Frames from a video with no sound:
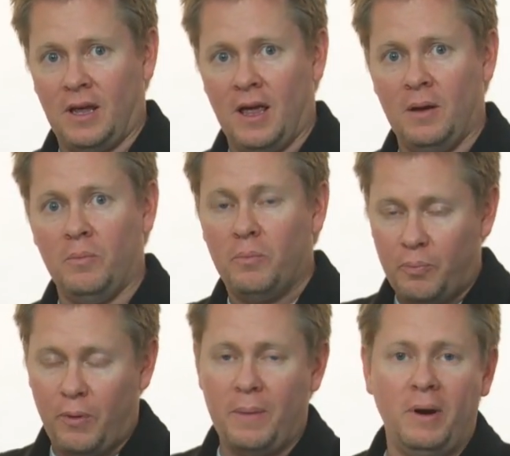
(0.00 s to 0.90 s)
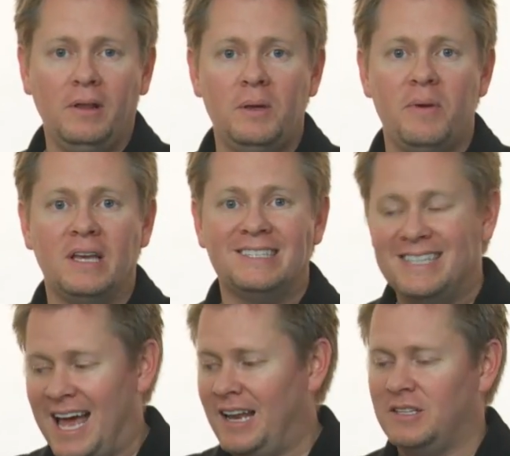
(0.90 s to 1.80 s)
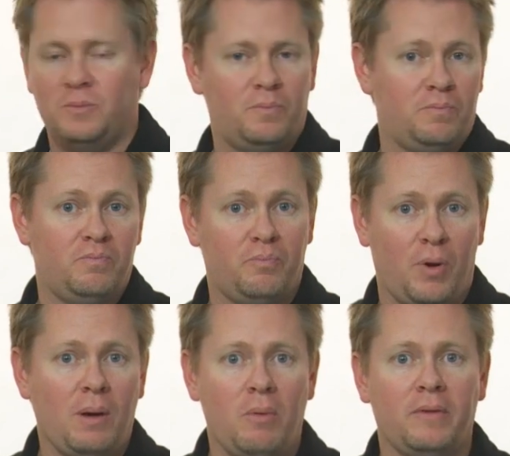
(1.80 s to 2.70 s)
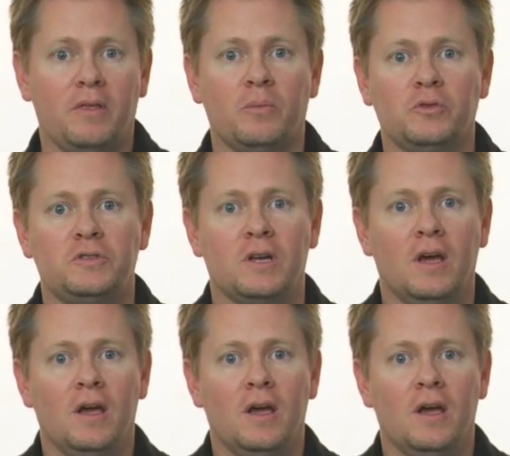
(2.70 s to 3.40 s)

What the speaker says: And primarily because that is probably the most